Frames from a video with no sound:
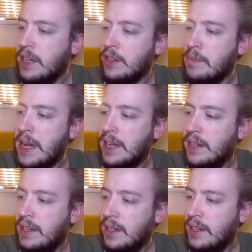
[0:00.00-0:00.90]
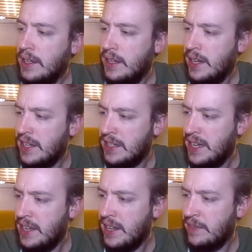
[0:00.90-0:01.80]
on the back, and it
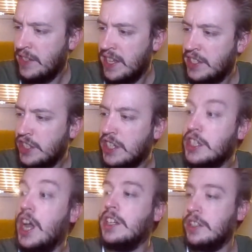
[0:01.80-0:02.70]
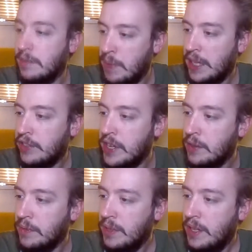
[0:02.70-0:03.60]
said there's just a touch of black
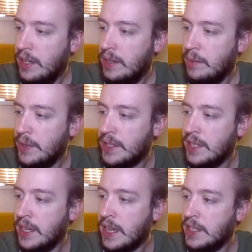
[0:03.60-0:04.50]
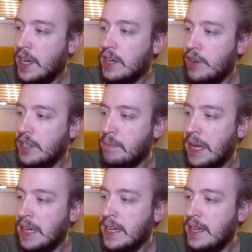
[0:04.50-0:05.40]
treacle. Where does it say that? Dark roasted
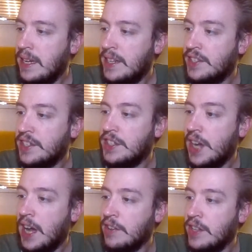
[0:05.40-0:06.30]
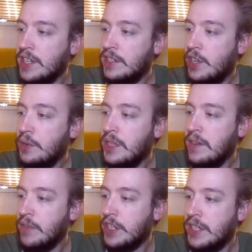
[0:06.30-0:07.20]
barley is the star in this toasty and
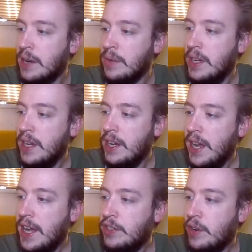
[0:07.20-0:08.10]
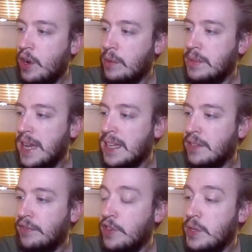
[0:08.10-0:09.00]
rich stout. Hedgerow hops adds a
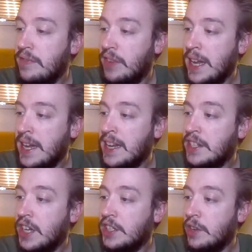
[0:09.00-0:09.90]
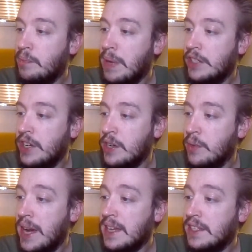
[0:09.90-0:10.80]
fruity flair, and a touch of black treacle
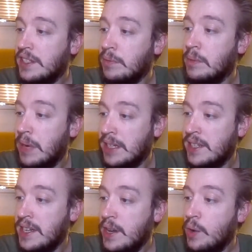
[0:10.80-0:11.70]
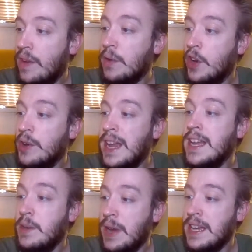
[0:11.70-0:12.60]
adds some complexity without going
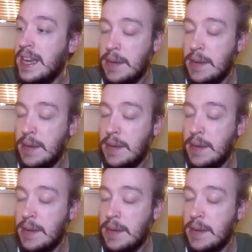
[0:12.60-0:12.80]
anywhere near